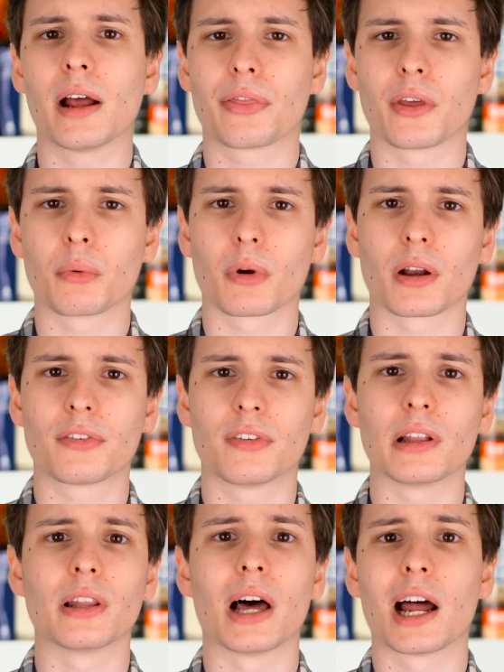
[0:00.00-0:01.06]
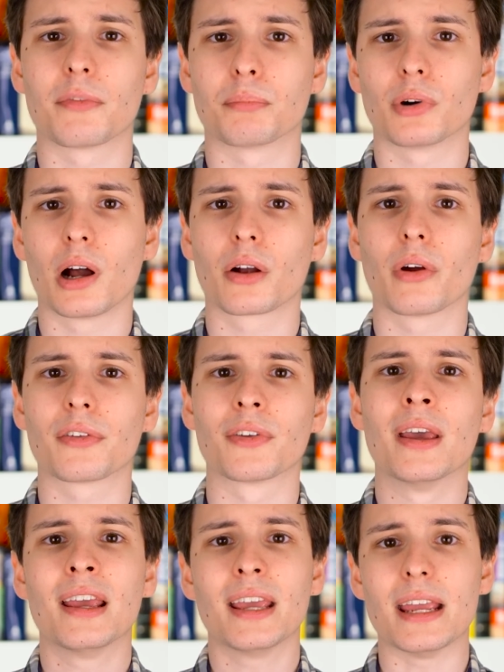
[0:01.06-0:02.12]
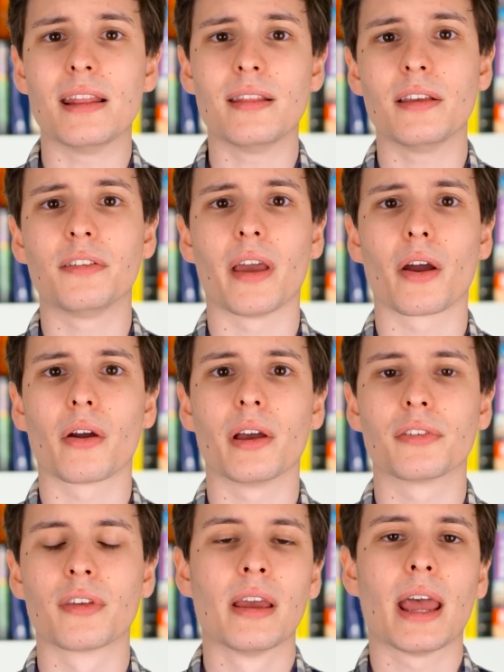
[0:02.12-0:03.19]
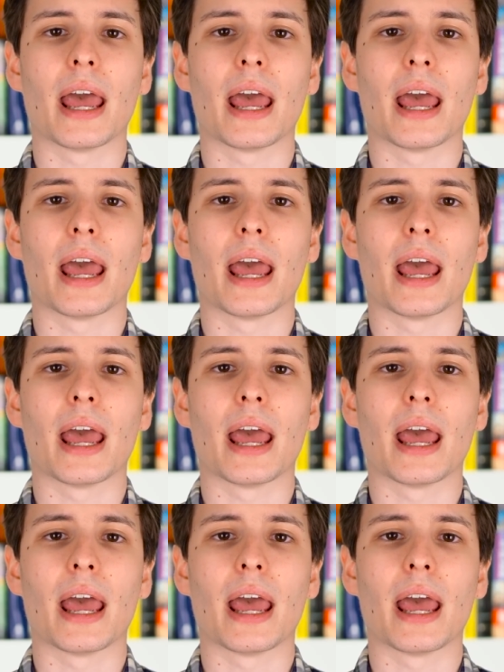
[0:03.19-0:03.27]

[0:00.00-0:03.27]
I think we're going to see a lot of progress in these areas,